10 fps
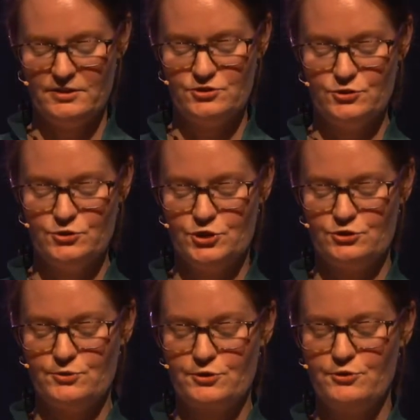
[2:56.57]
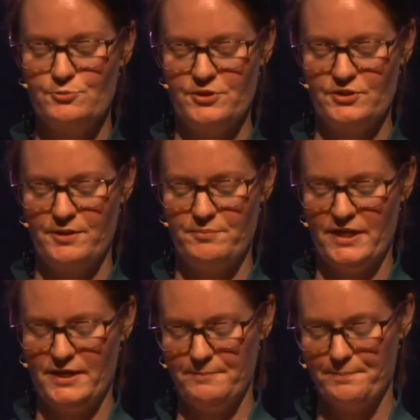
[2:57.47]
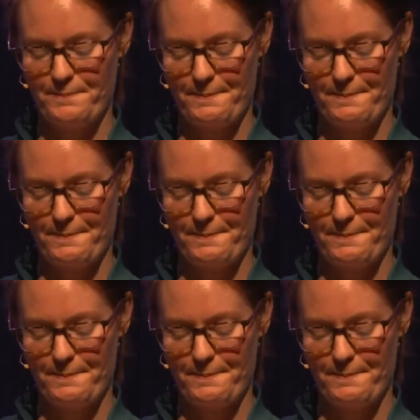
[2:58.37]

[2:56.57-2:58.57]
soldiers recruitment campaign.